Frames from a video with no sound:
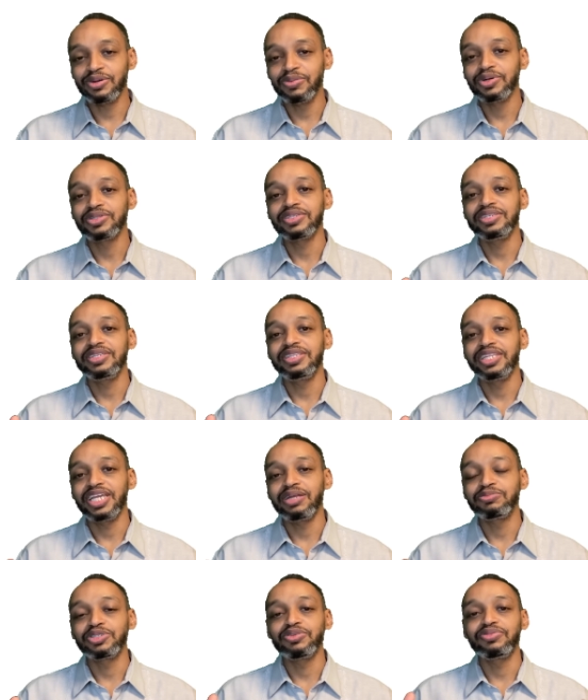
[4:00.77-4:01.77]
robot in
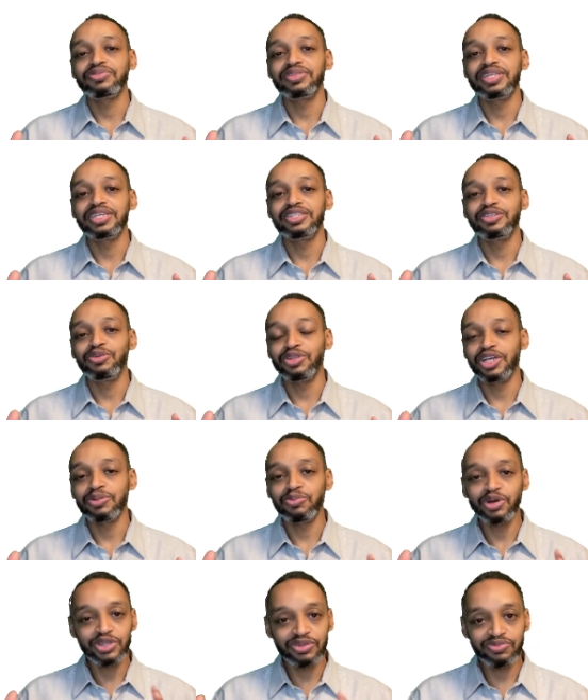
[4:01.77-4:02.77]
terms of the theoretical
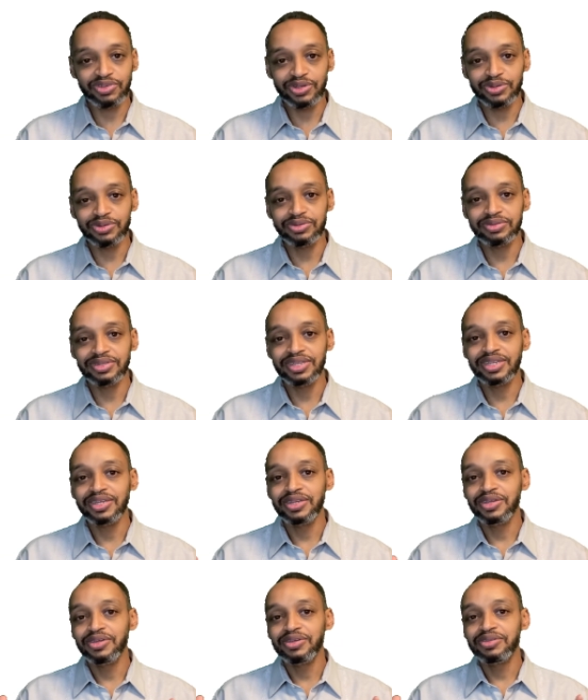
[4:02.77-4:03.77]
point of view,
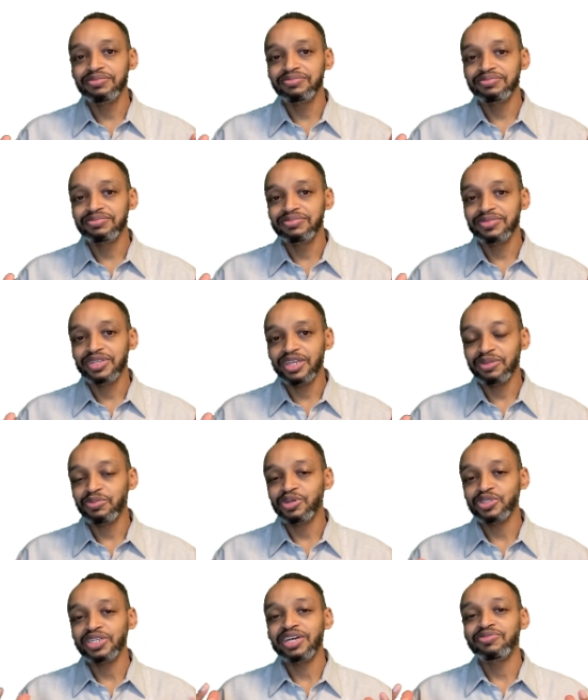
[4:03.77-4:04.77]
it
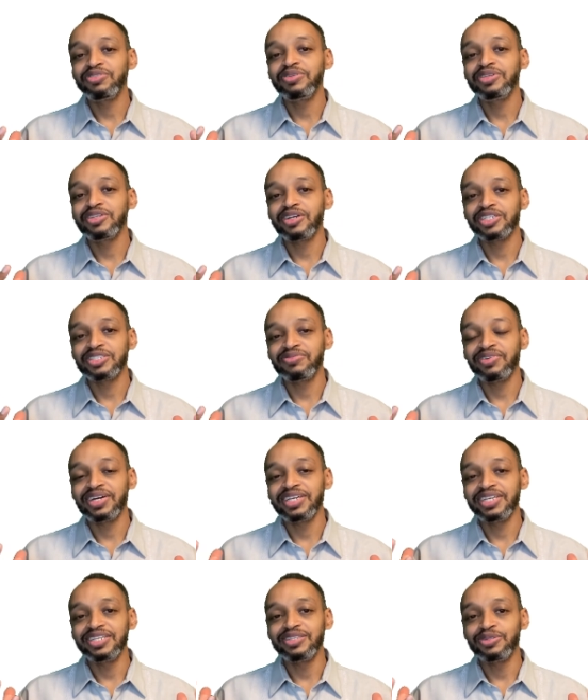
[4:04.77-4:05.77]
mostly have to
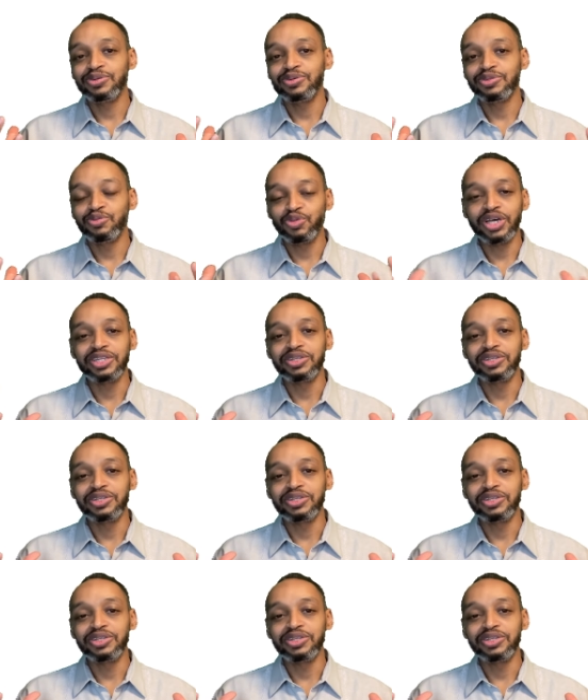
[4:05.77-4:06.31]
classify into two